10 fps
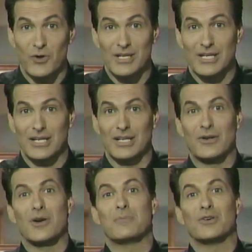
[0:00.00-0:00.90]
for you to
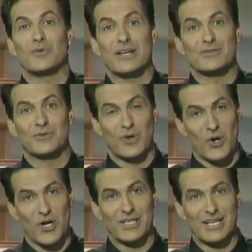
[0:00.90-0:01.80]
clutter up your dresser
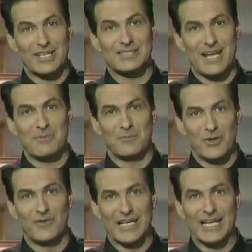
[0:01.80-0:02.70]
drawer until it's time to
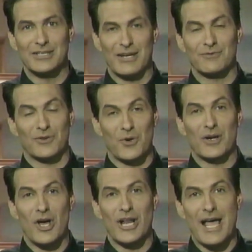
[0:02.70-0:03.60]
move again. You have to
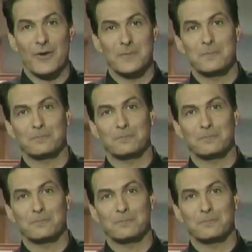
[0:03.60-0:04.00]
throw it all out.